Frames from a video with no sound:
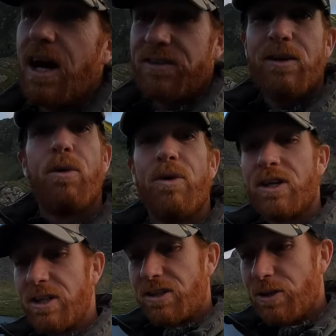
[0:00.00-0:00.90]
I think what we're
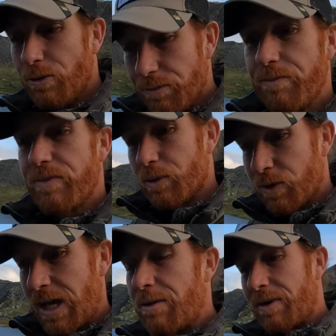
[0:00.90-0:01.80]
going to do,
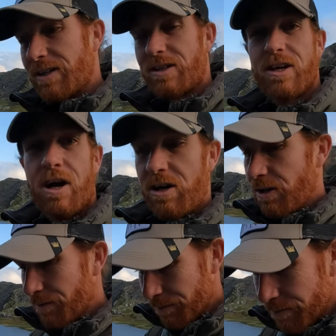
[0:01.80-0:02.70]
we'll head back to the
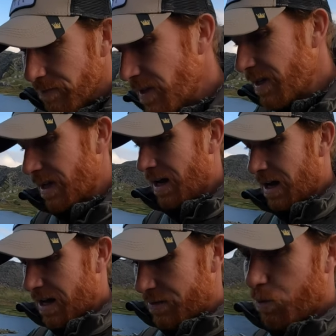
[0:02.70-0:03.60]
car
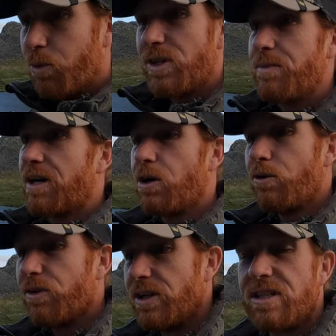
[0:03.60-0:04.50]
and we'll whiz back
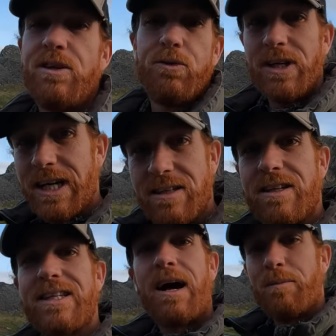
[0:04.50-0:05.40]
over and see if we can get to
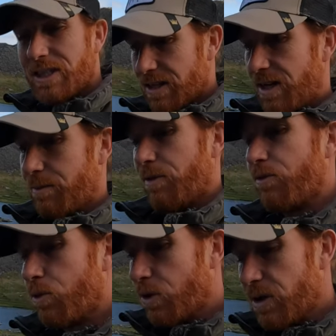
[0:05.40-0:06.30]
the dam in time
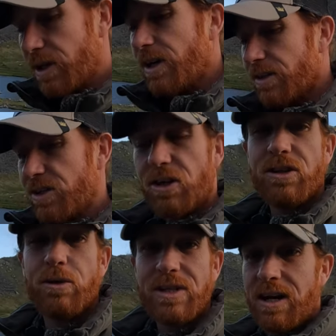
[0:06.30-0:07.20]
before the sun
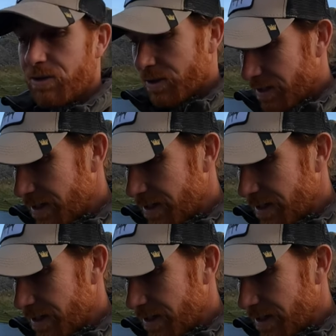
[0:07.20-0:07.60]
goes down.